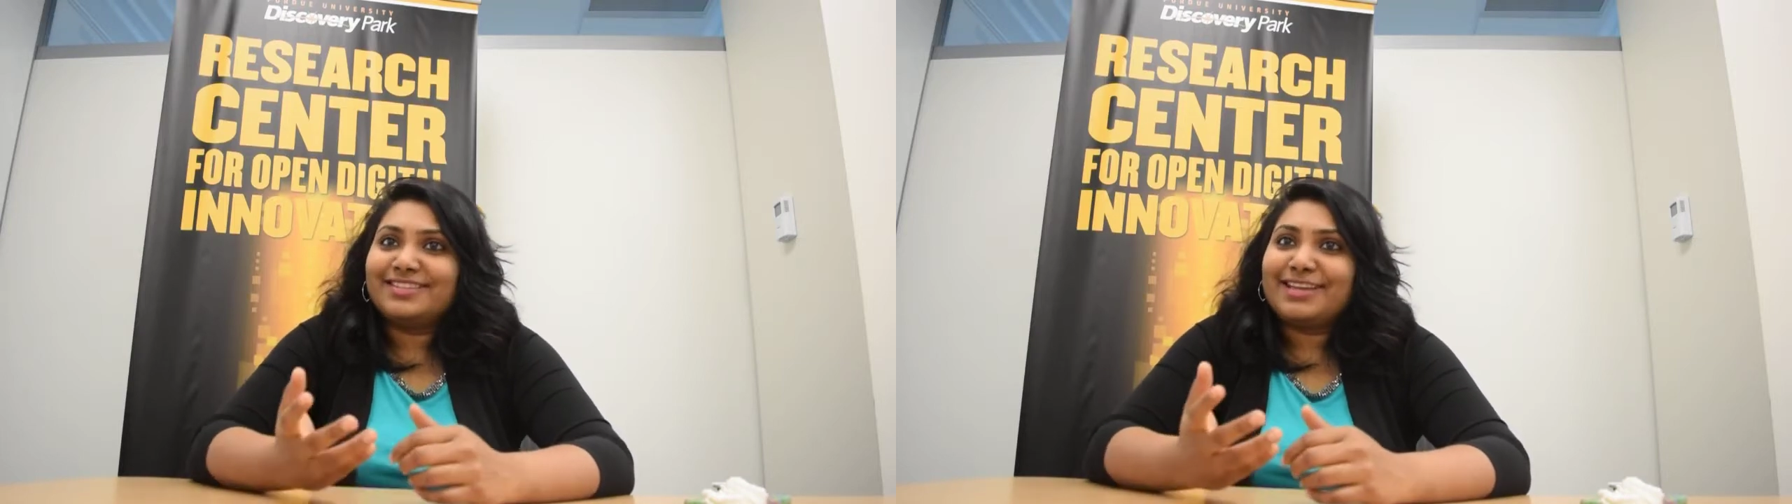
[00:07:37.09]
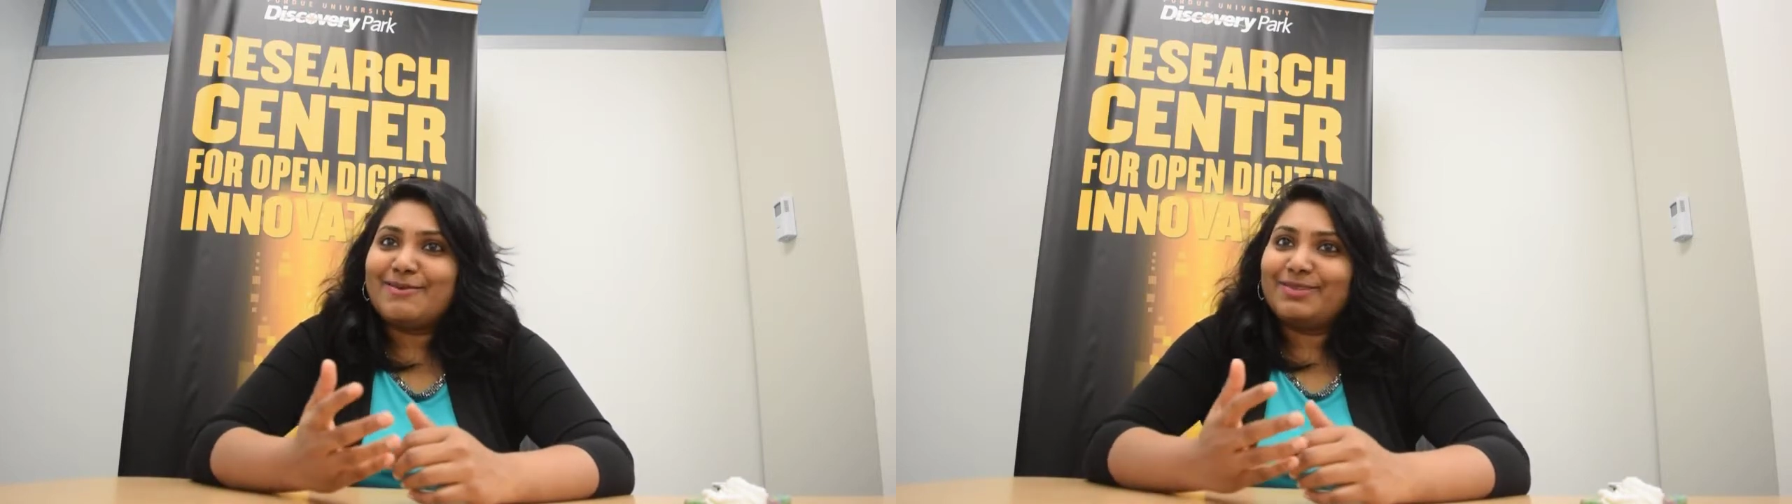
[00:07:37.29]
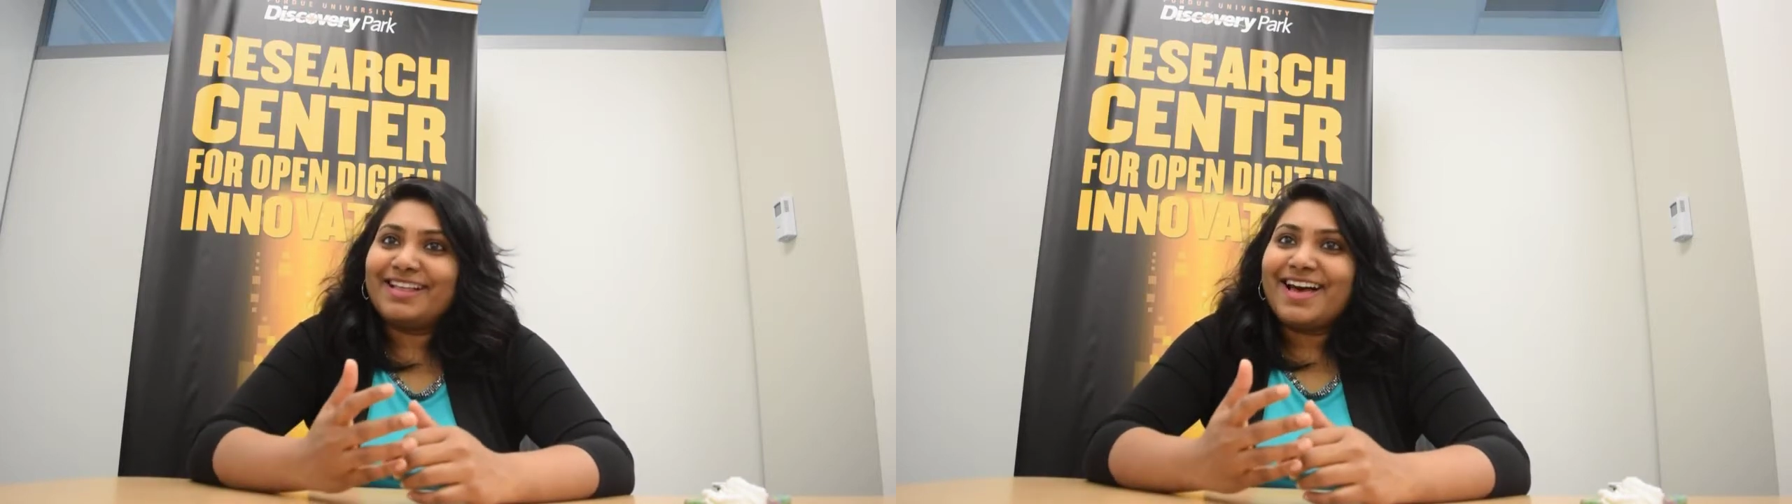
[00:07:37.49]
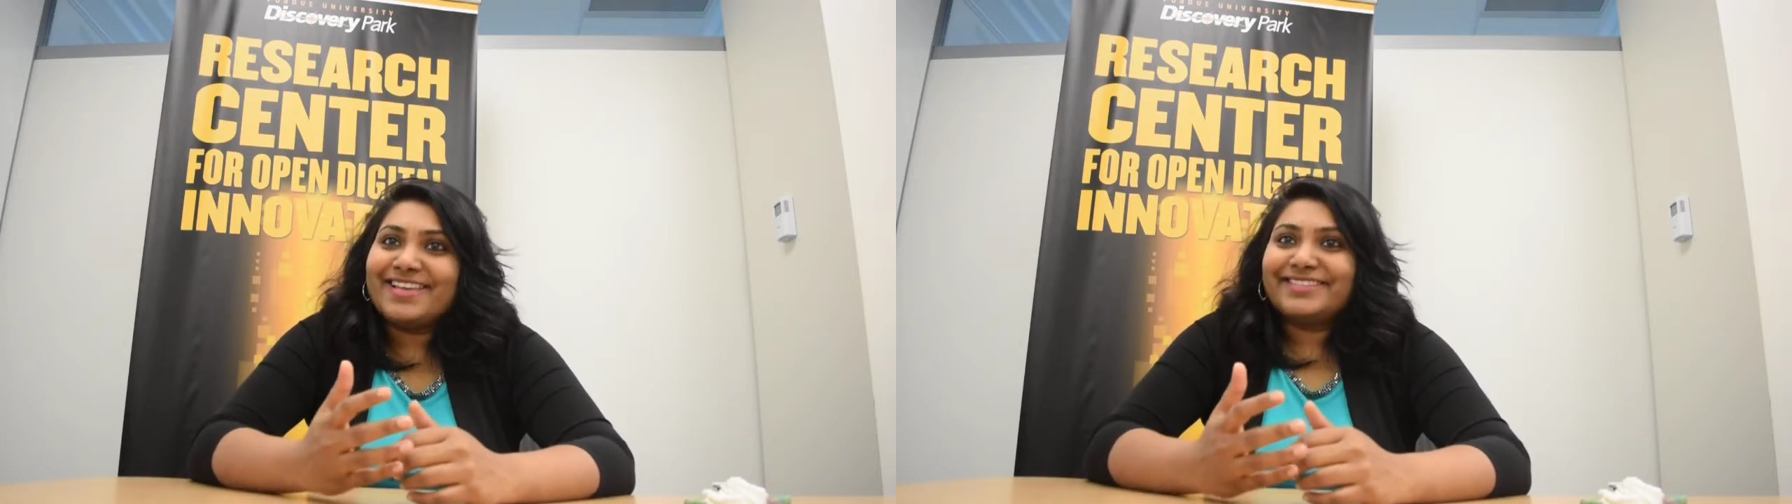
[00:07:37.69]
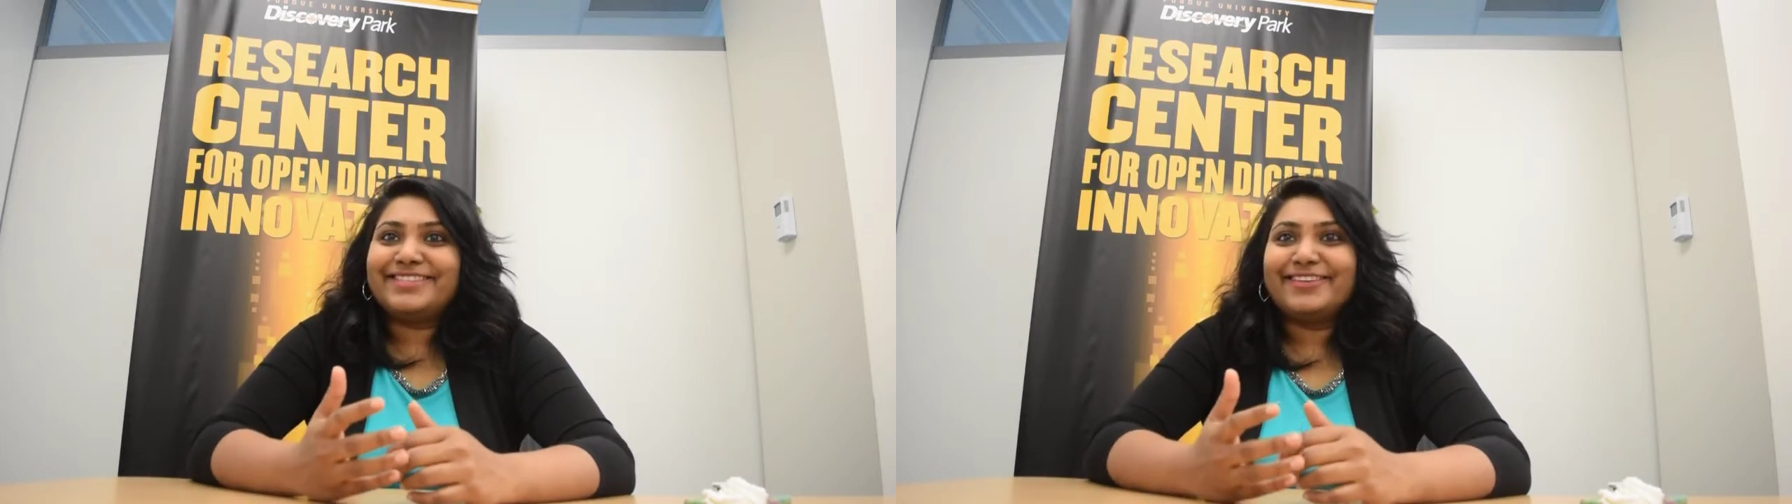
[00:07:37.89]
same
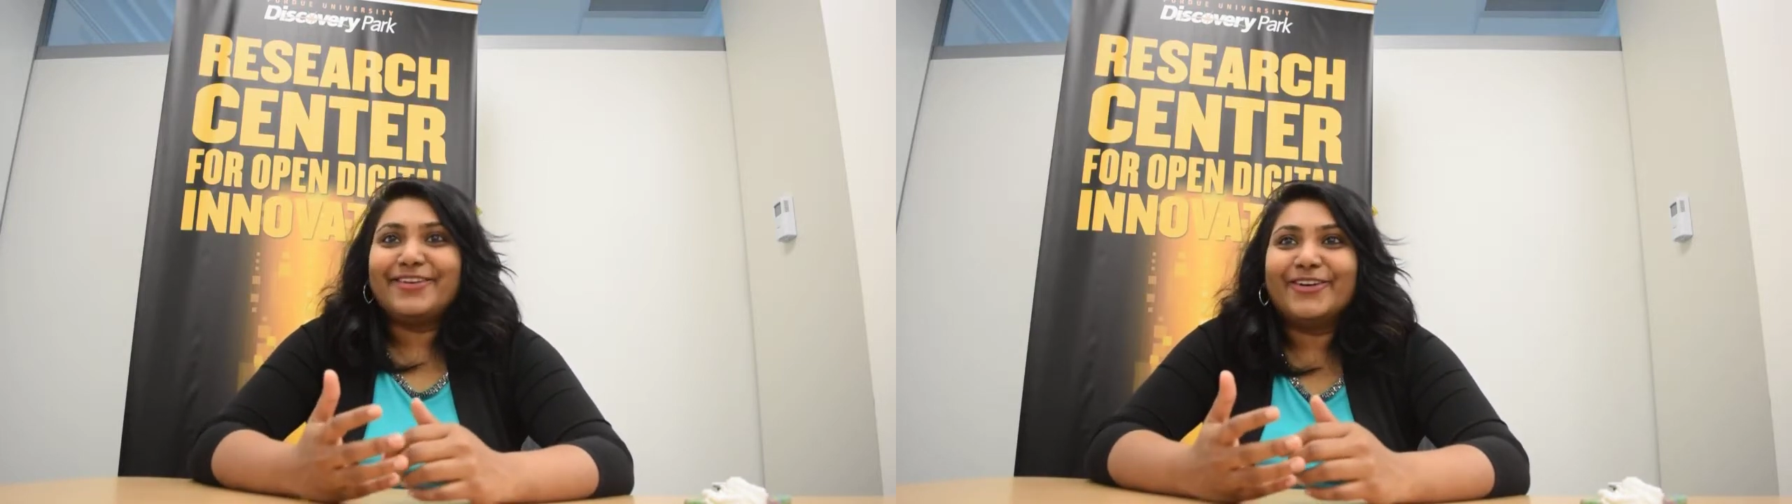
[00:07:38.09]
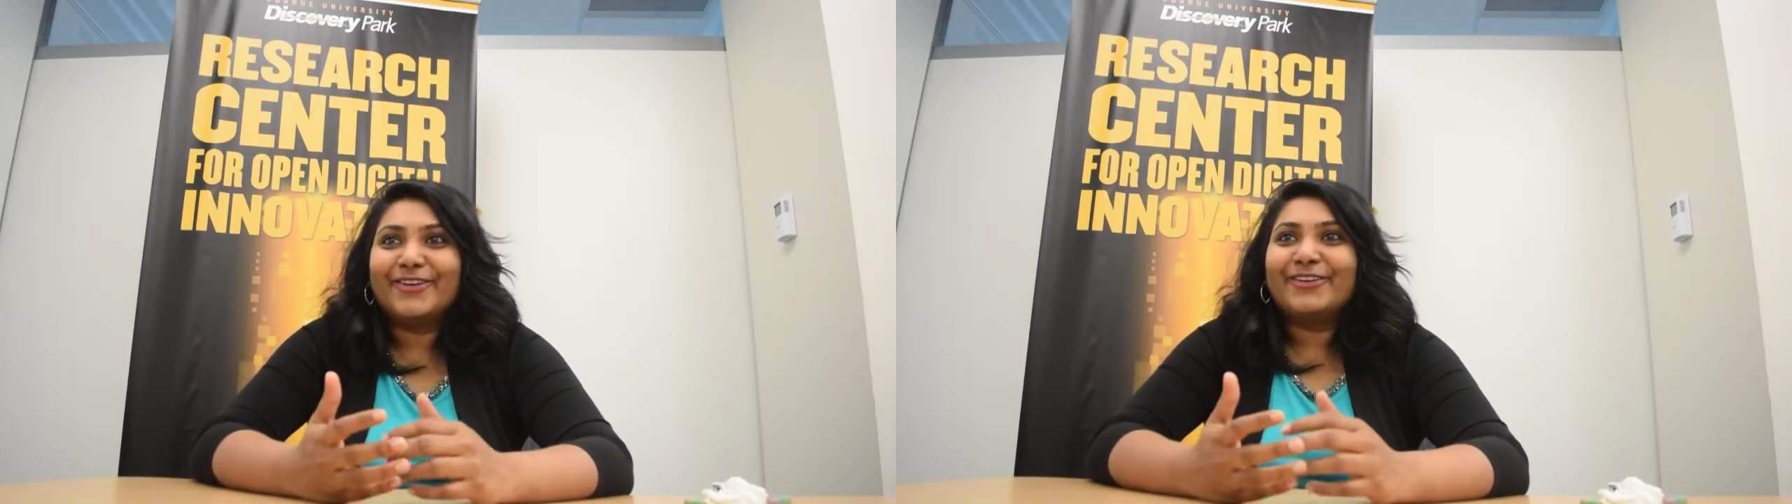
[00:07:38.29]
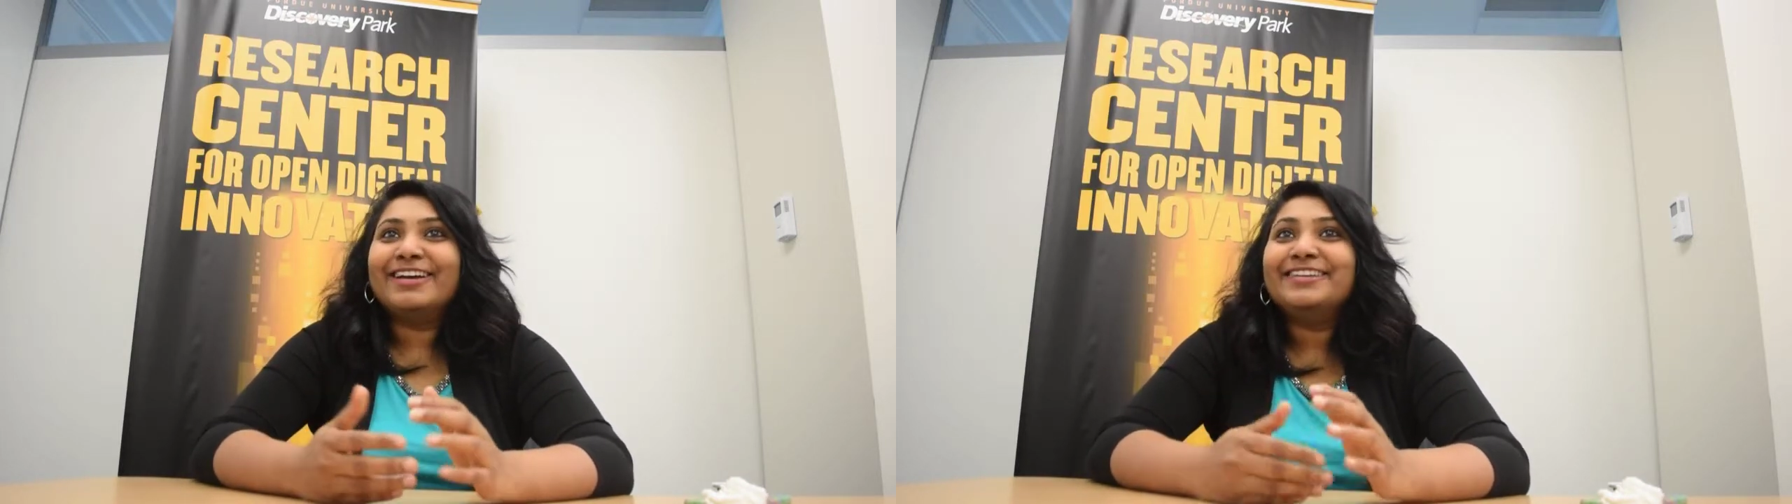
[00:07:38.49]
class, so